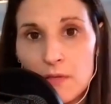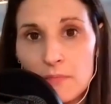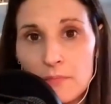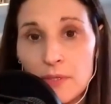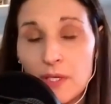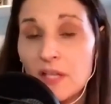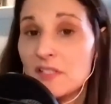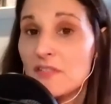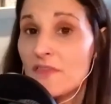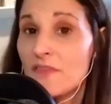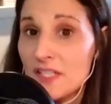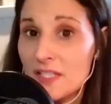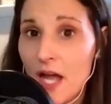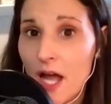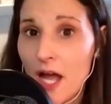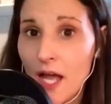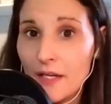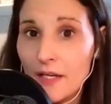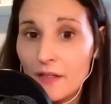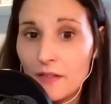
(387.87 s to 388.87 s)
Because if it's
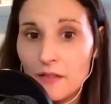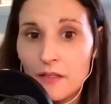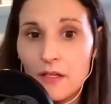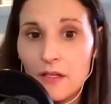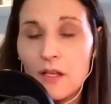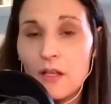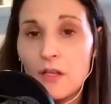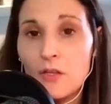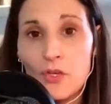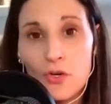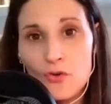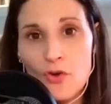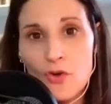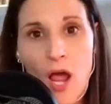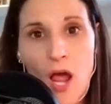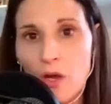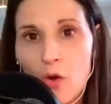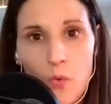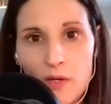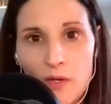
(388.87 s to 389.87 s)
not, you're
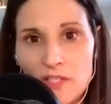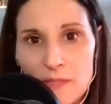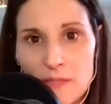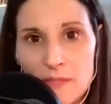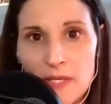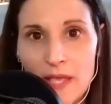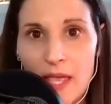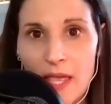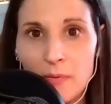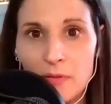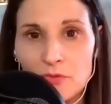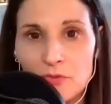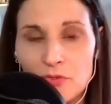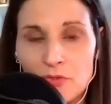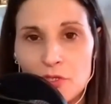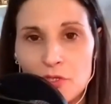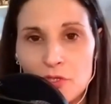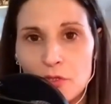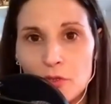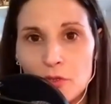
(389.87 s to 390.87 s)
not going to be able
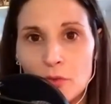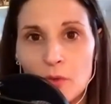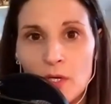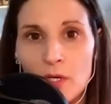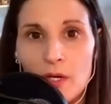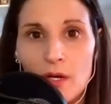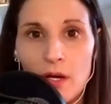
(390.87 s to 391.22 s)
to